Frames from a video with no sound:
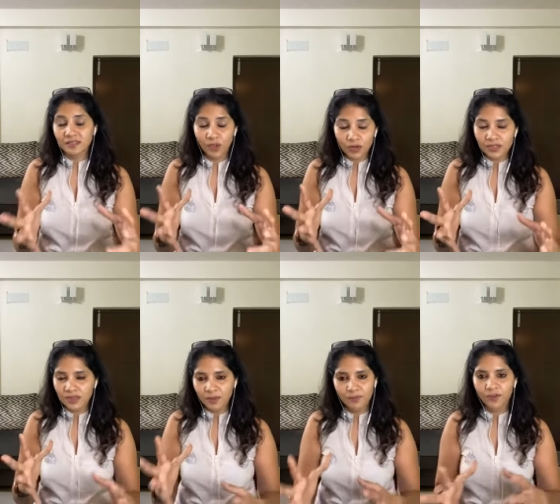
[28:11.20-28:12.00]
not
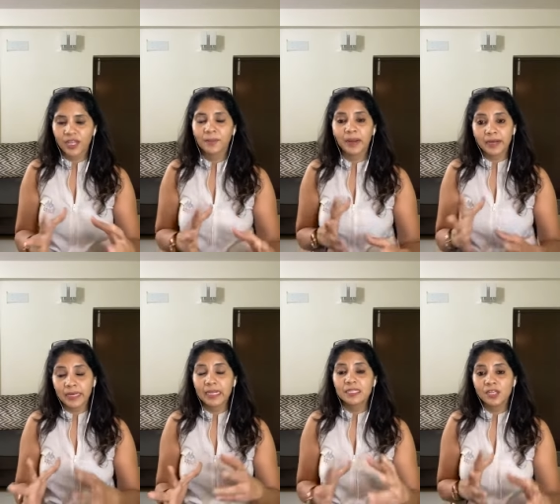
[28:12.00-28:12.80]
some for that matter
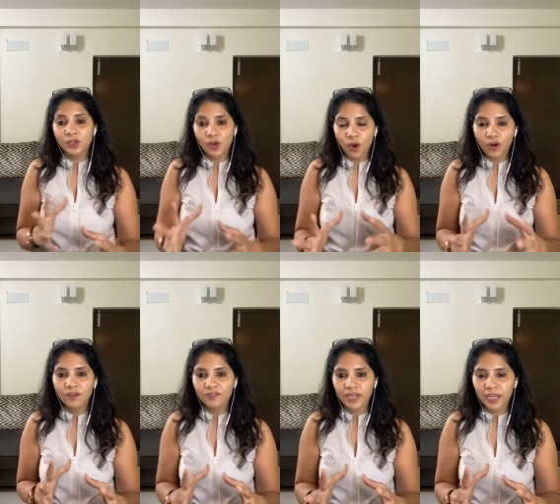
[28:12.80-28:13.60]
it takes a lot
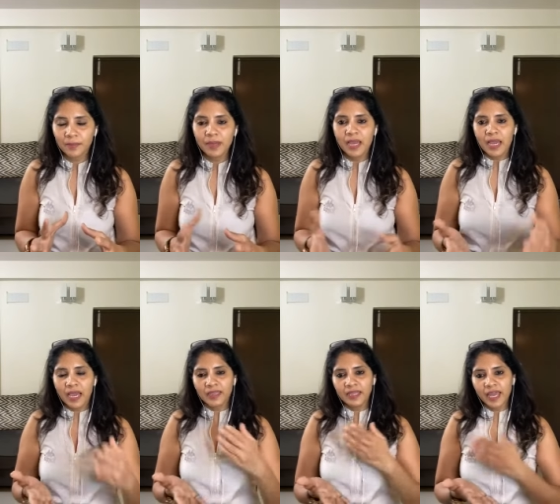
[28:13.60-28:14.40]
of time
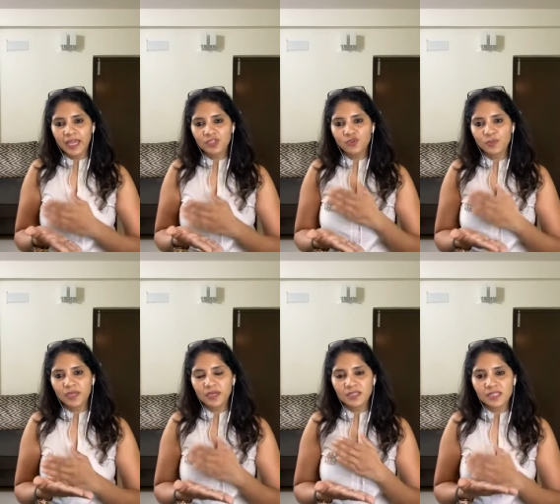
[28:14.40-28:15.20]
and there has to
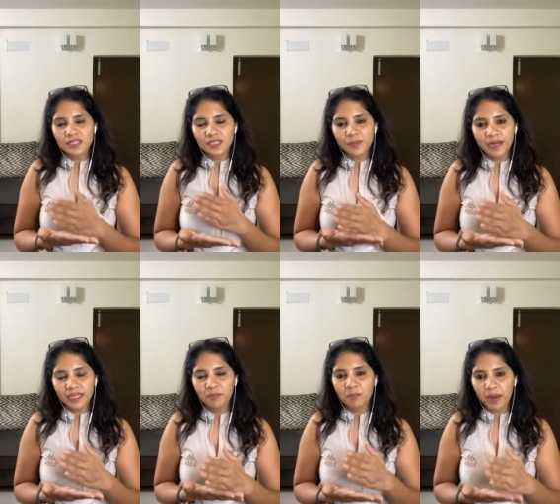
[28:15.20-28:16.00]
be a
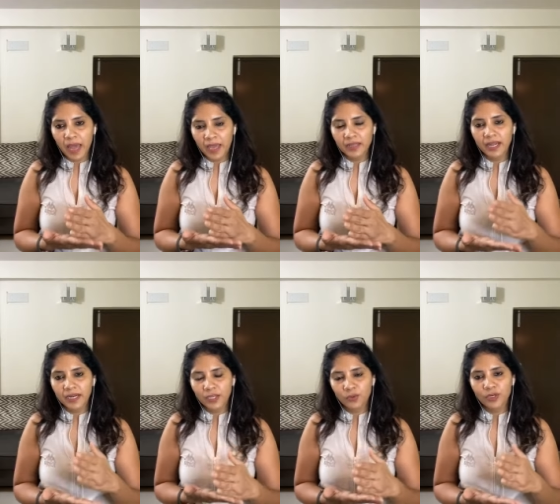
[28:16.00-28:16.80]
systematic plan
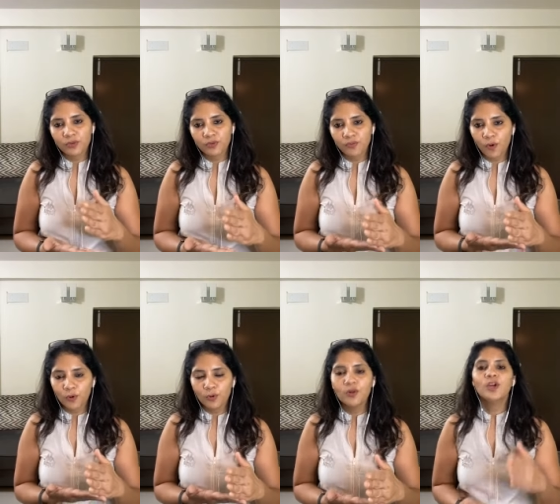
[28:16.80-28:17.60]
that you need to
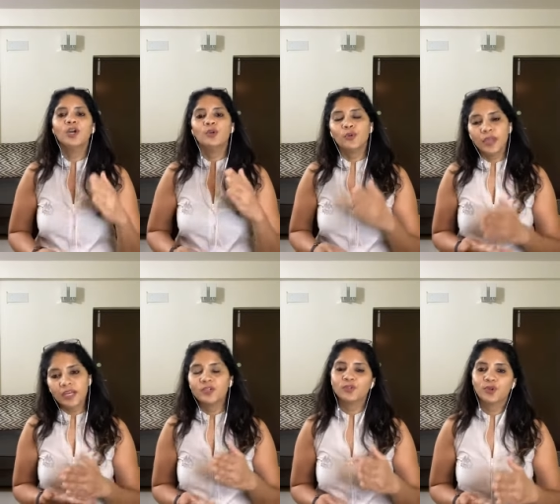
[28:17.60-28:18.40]
follow to
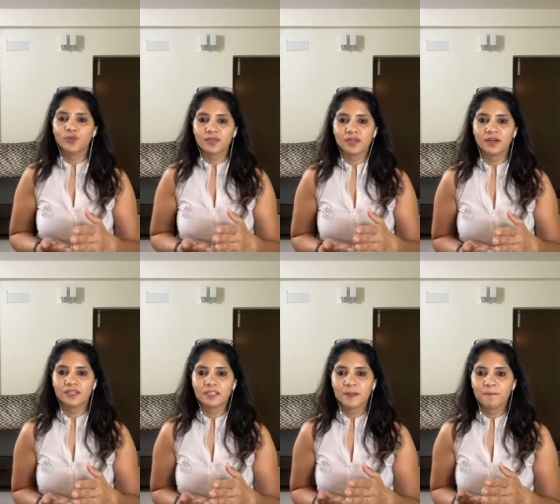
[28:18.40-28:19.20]
get to your
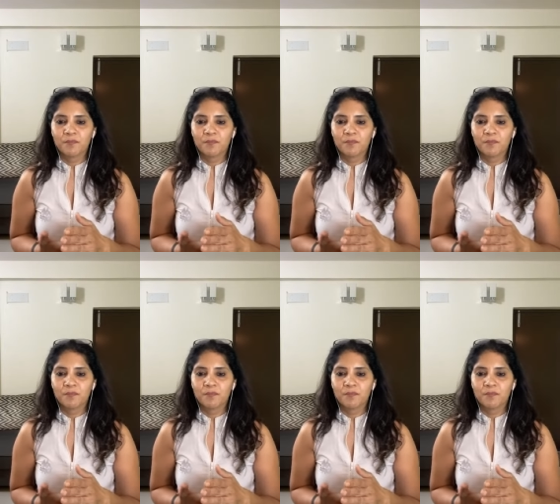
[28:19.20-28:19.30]
results